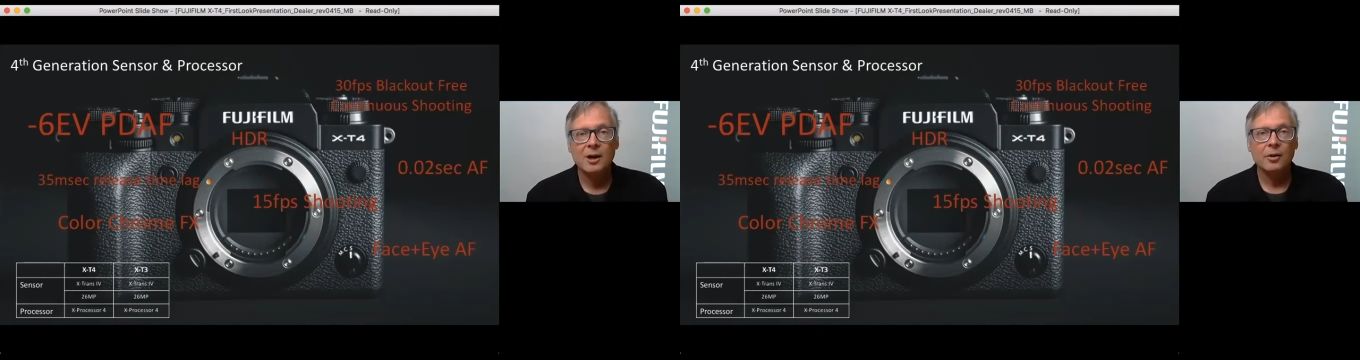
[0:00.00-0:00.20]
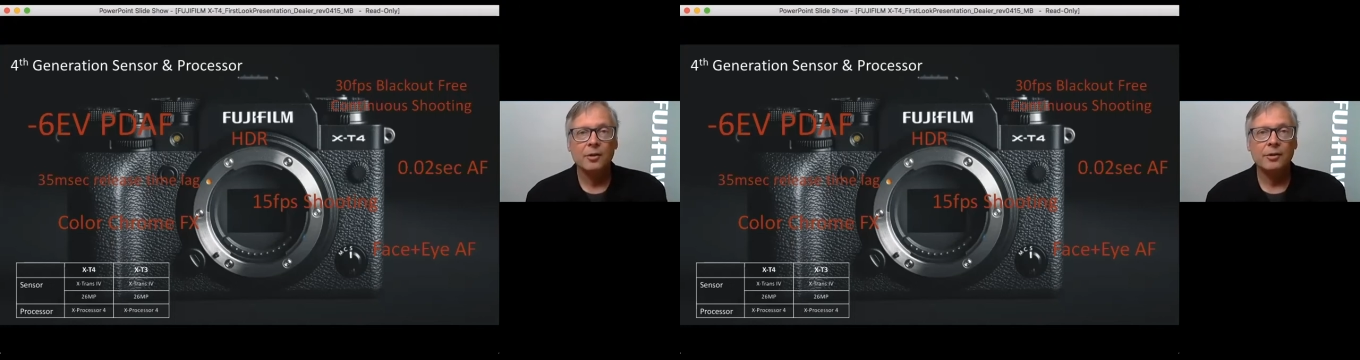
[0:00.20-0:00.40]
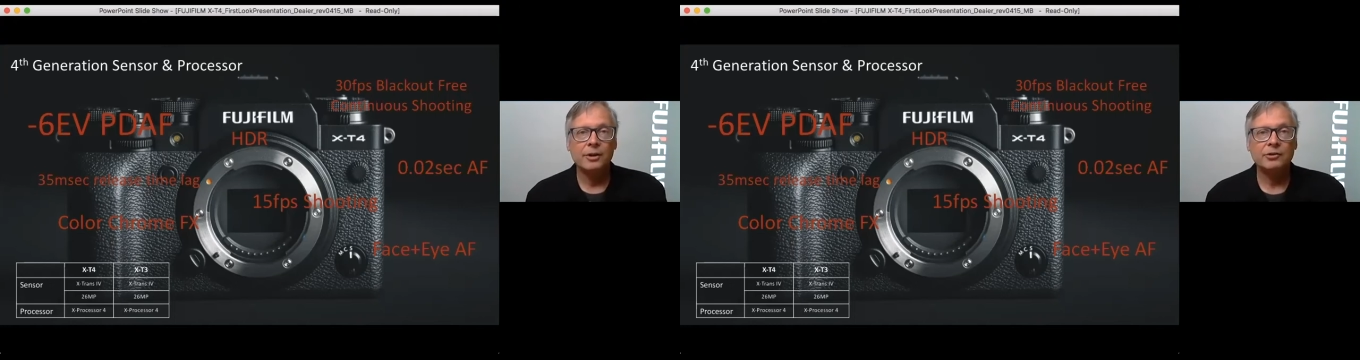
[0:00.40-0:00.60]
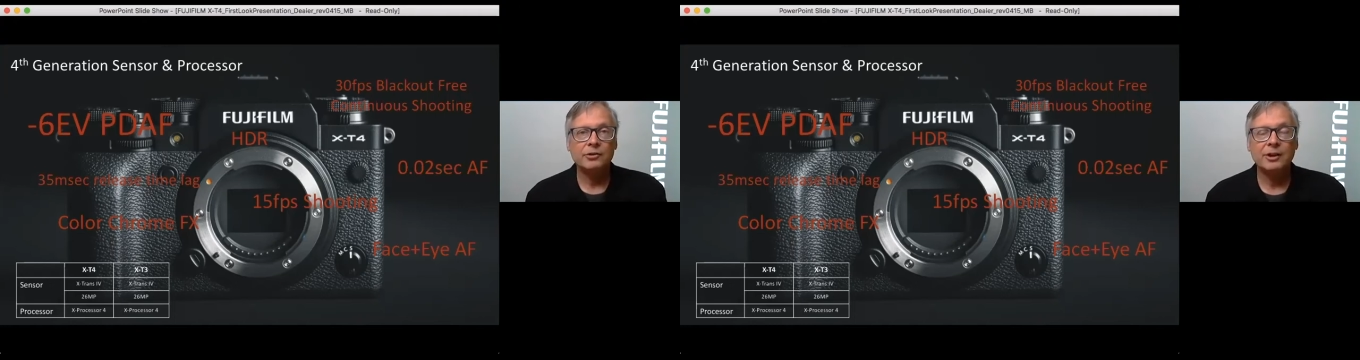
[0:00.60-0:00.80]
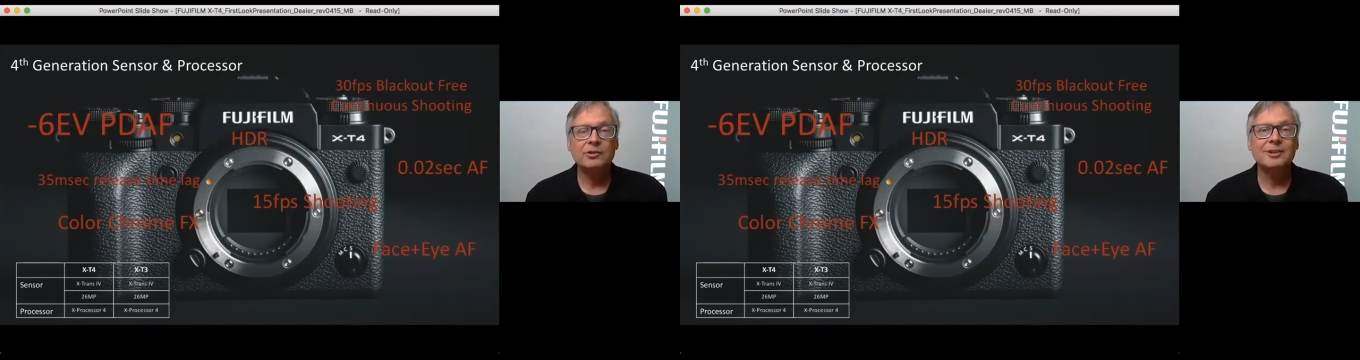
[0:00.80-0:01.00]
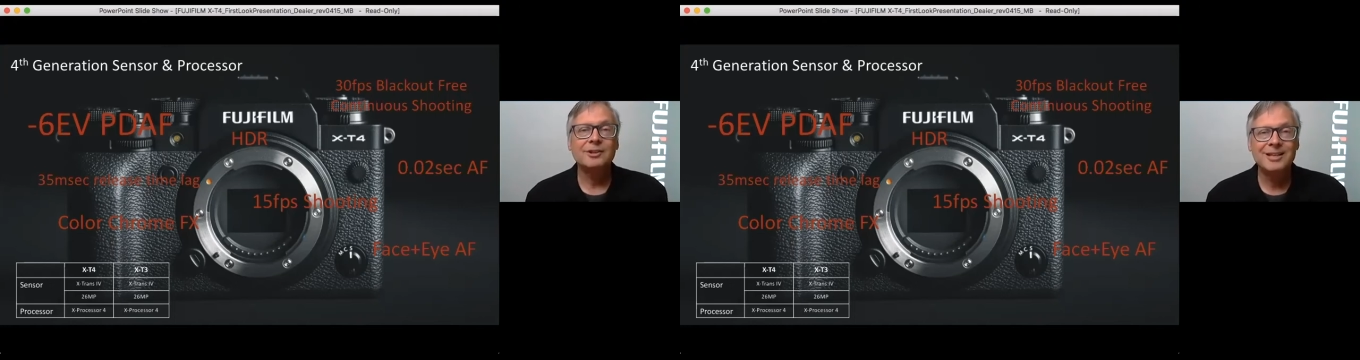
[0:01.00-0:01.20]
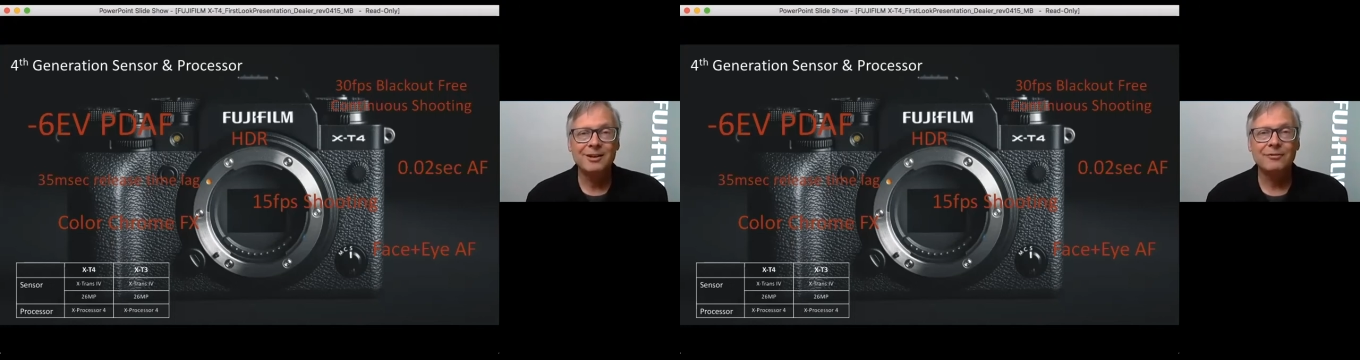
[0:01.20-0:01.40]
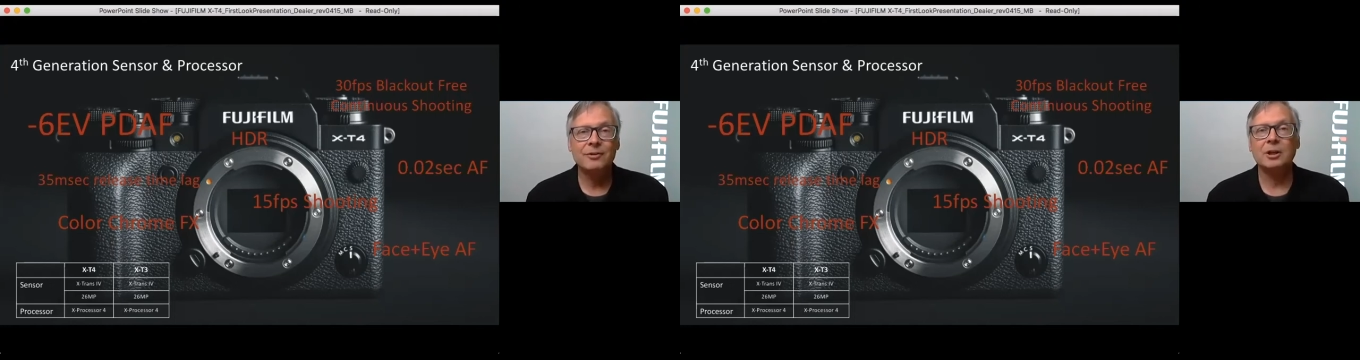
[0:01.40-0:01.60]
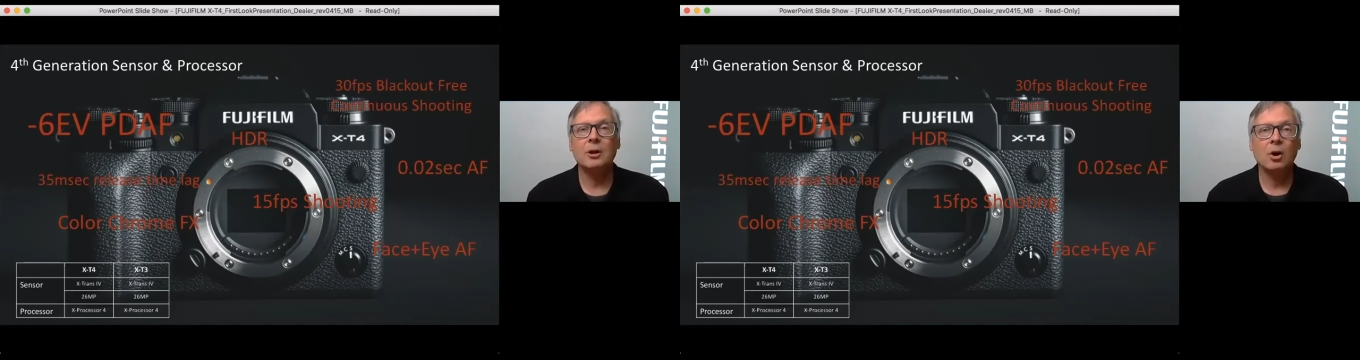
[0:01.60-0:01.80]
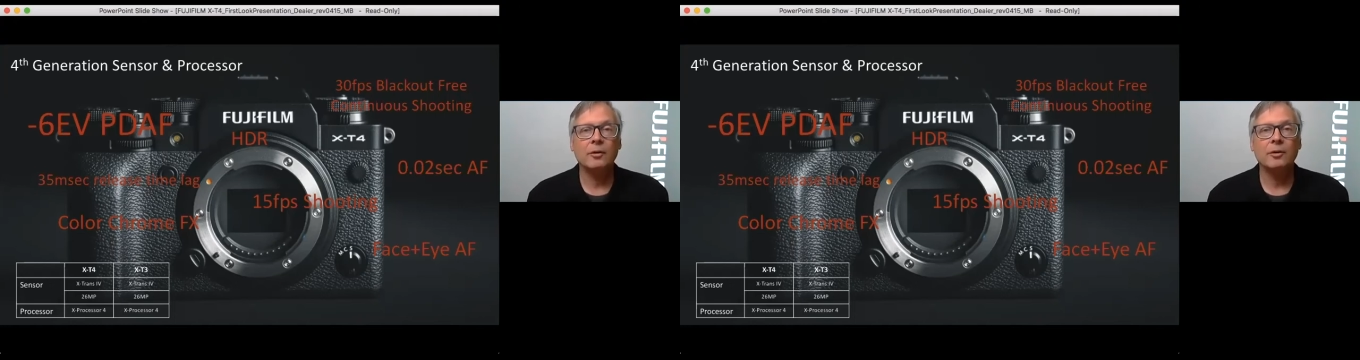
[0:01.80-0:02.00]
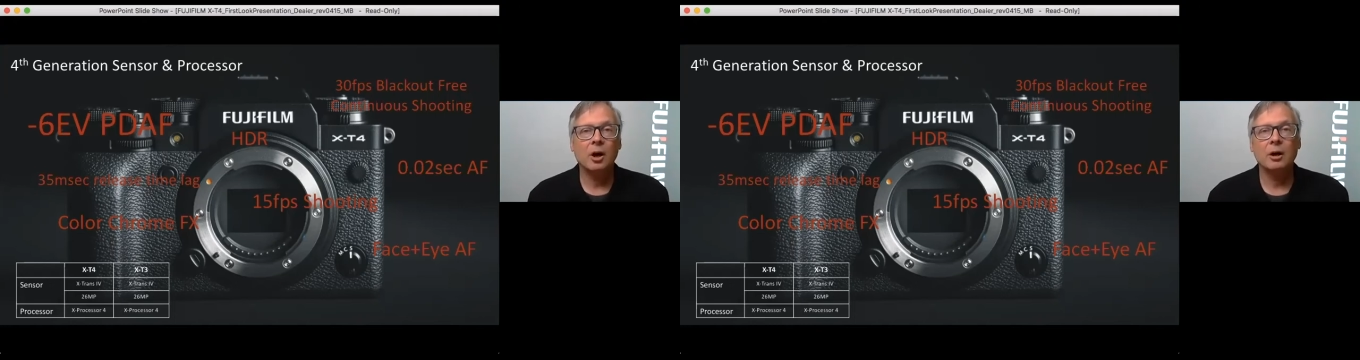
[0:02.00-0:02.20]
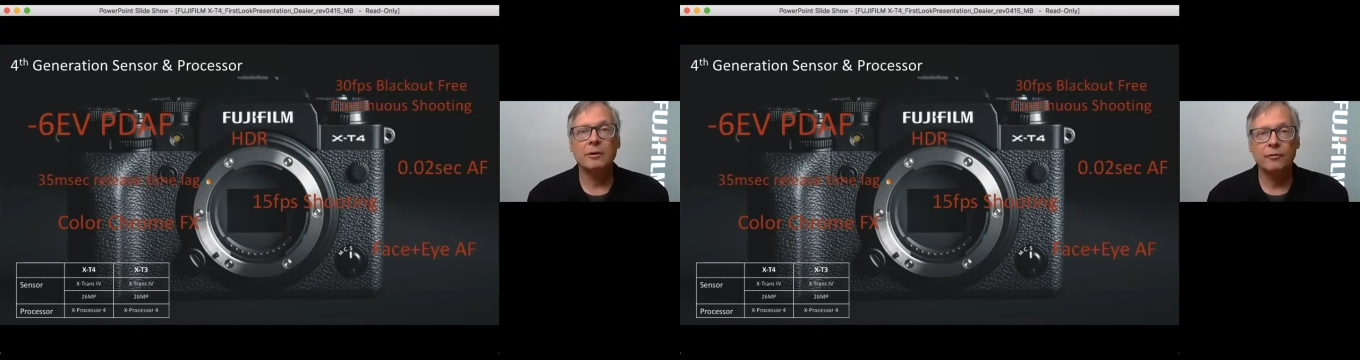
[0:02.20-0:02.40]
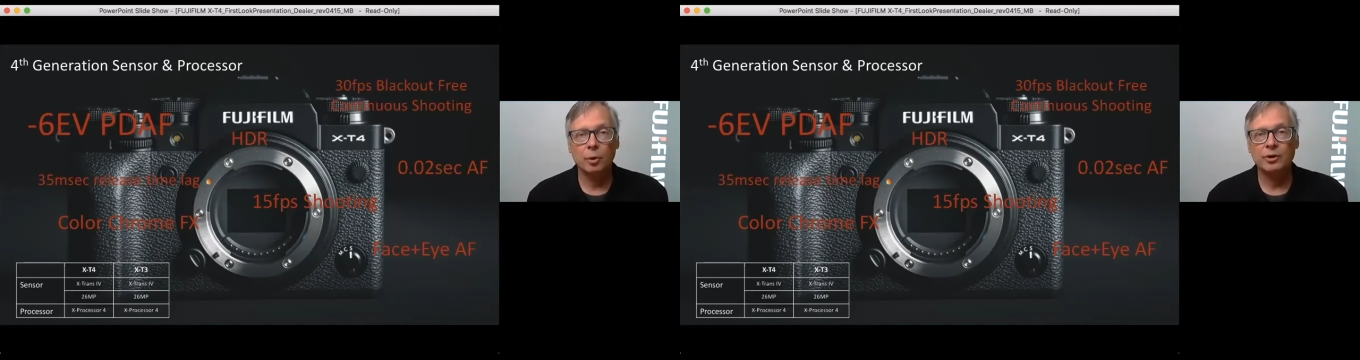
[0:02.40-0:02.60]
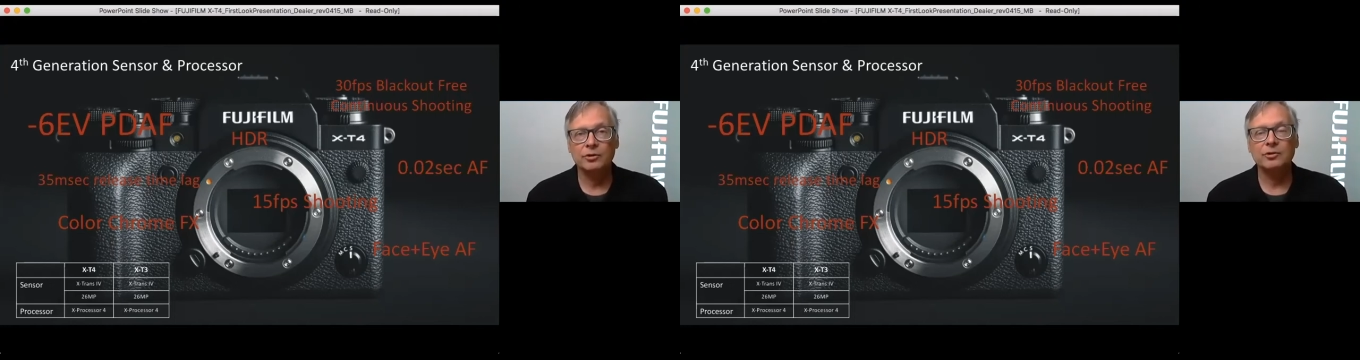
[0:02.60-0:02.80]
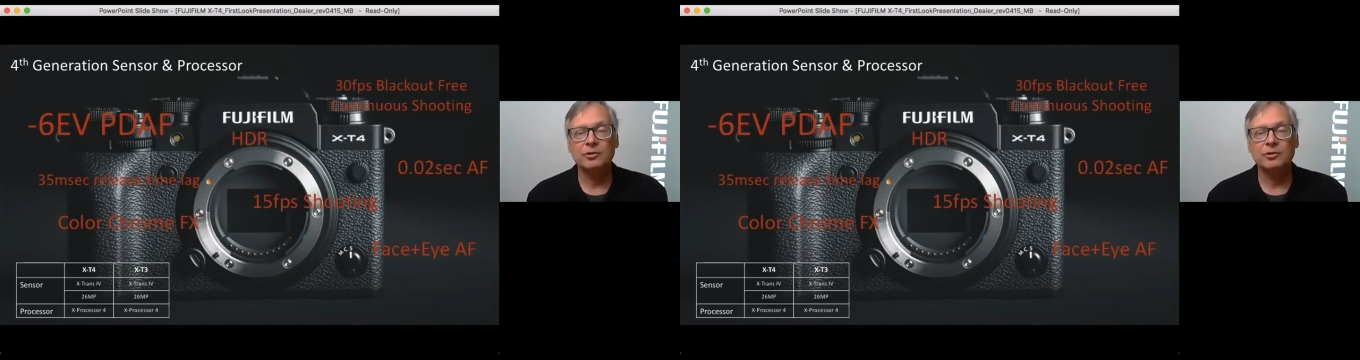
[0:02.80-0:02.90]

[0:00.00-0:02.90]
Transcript: the sensitivity on the autofocus is